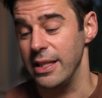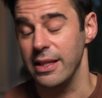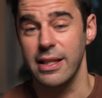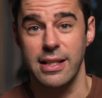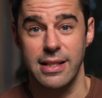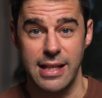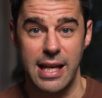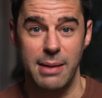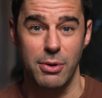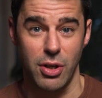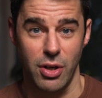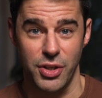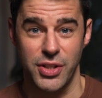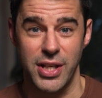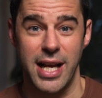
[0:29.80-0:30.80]
the same
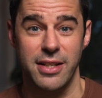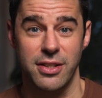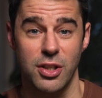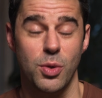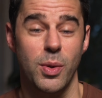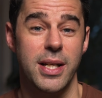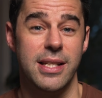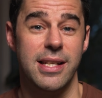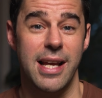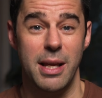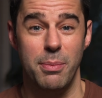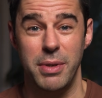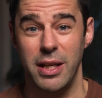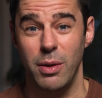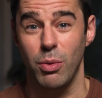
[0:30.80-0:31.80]
cost as the
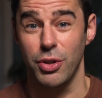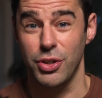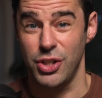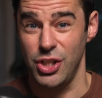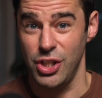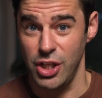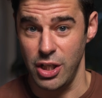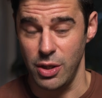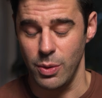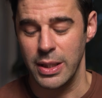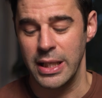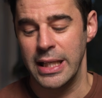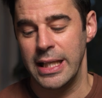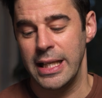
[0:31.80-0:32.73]
28p was new,